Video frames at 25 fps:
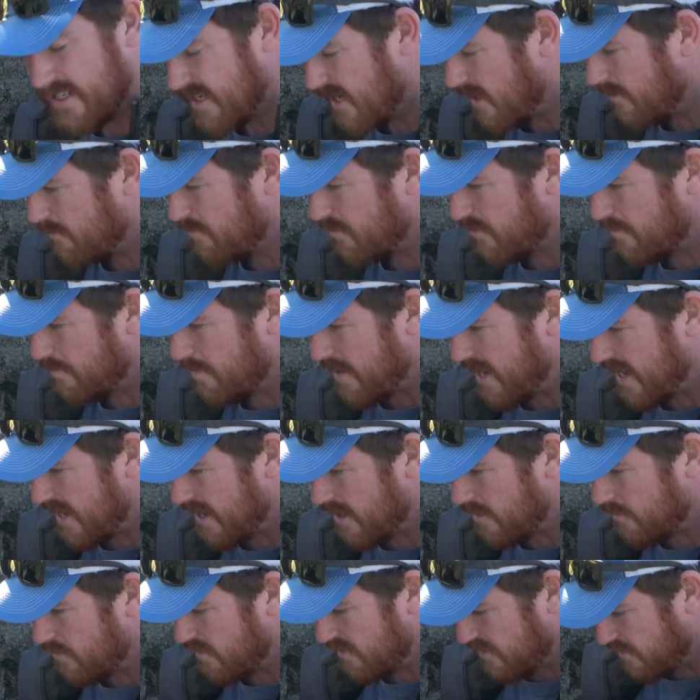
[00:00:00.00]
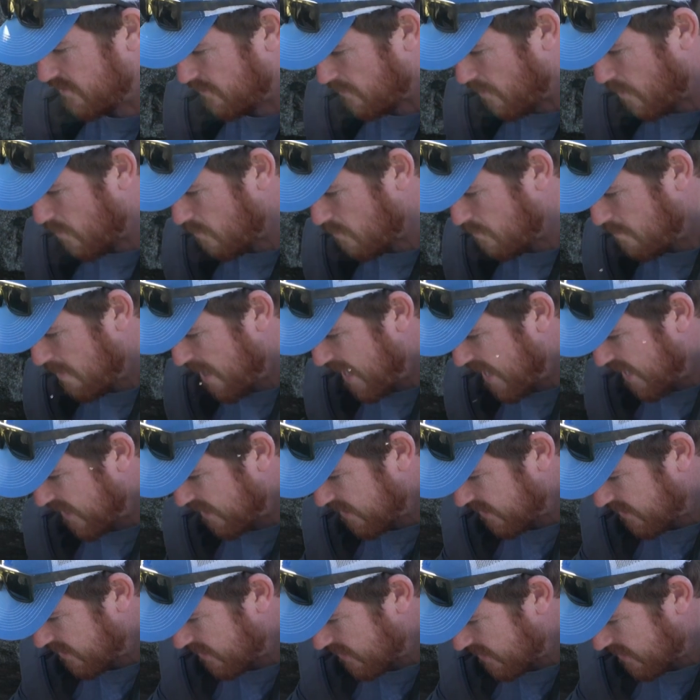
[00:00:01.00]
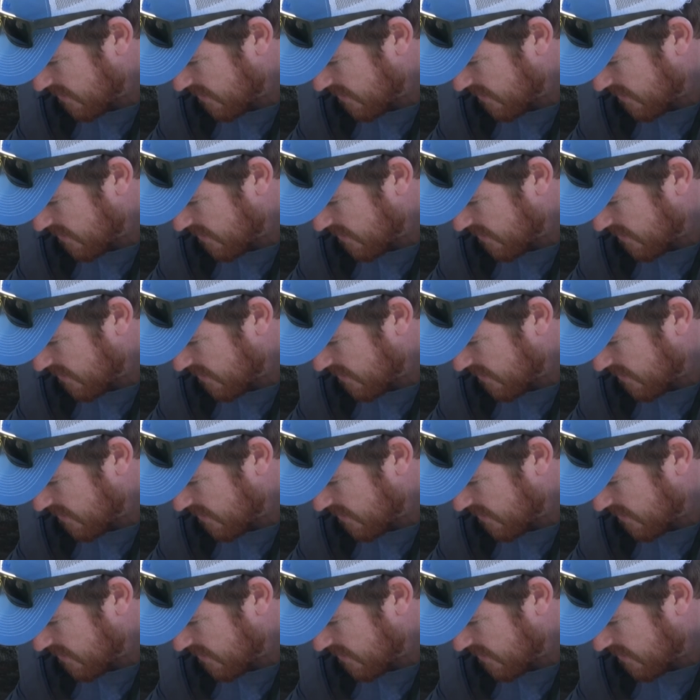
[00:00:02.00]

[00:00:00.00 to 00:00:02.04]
come prepared with your own pen